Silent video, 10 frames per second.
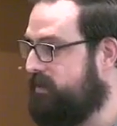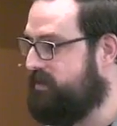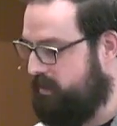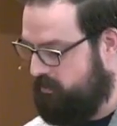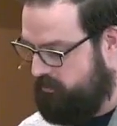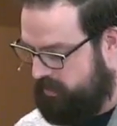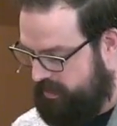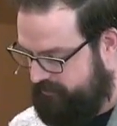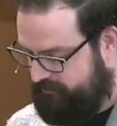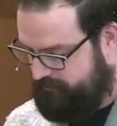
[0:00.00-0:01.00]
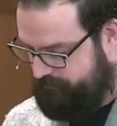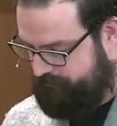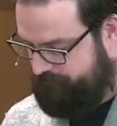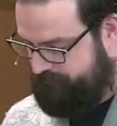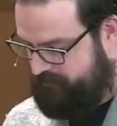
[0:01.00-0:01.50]
in your own life.
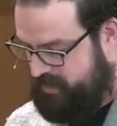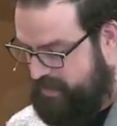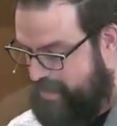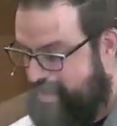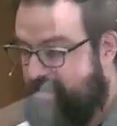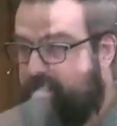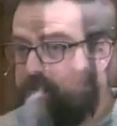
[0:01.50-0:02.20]
This